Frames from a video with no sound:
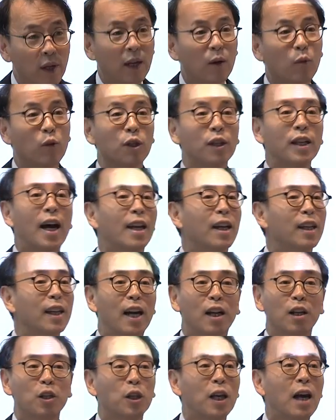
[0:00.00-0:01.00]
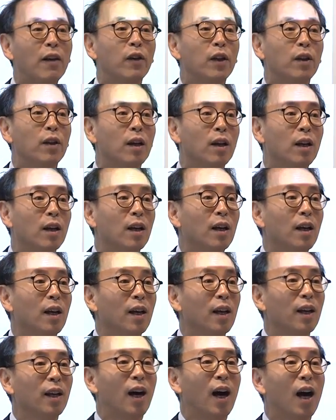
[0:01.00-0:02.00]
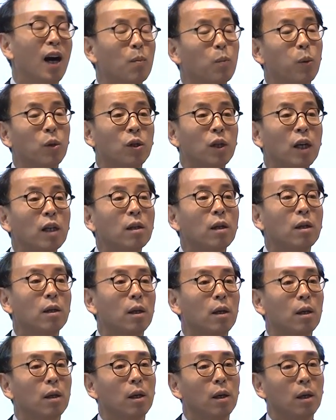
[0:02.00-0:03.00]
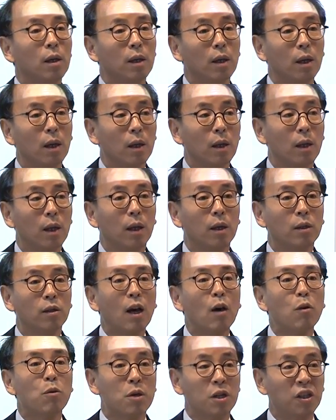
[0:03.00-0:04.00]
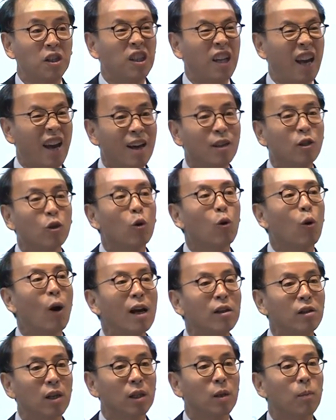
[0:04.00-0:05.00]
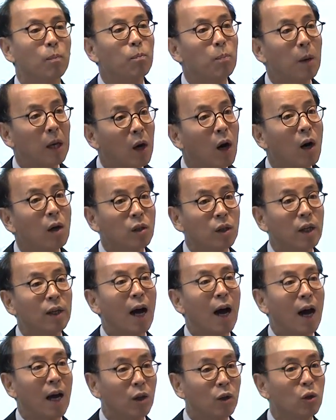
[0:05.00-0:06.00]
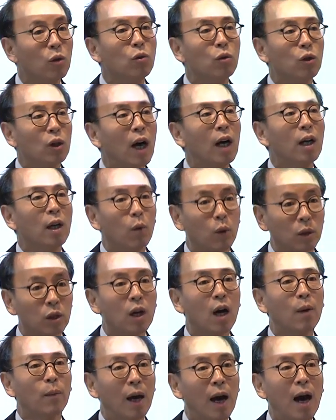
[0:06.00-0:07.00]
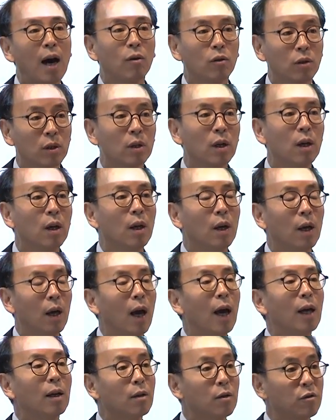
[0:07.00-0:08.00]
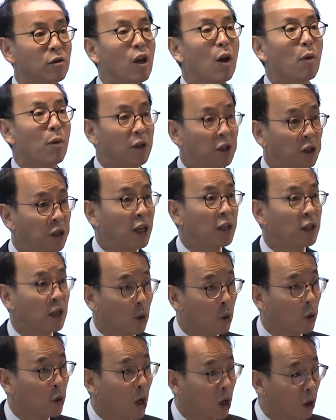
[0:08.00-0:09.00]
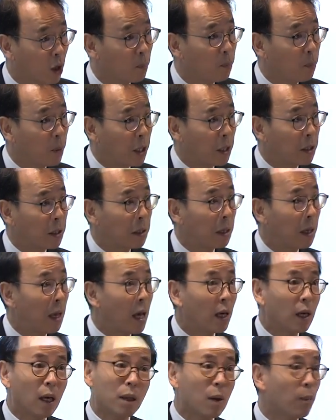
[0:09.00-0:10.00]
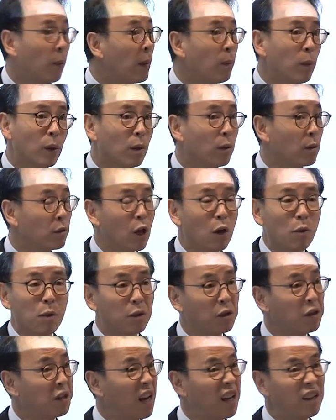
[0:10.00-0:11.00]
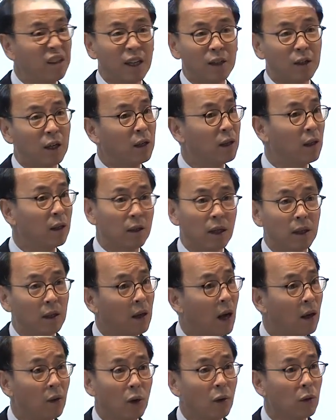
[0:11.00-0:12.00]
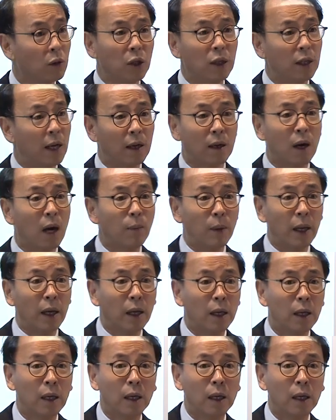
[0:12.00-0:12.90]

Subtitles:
That was 1997. And I predicted the Southeast Asian crisis because that I knew China was coming out, and Southeast Asia could not compete. And the people in Southeast Asia did not see that coming.